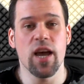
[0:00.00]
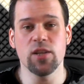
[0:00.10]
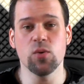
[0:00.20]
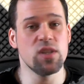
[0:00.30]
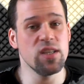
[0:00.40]

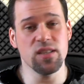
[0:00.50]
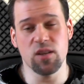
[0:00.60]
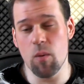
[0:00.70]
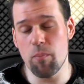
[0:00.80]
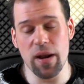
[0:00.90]
and you
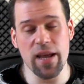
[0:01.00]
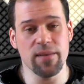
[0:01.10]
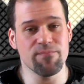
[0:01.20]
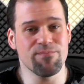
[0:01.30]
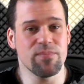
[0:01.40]
didn't
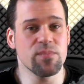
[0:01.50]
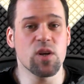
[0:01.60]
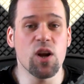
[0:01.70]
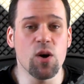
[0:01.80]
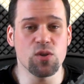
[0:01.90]
complain
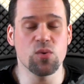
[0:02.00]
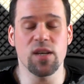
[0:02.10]
close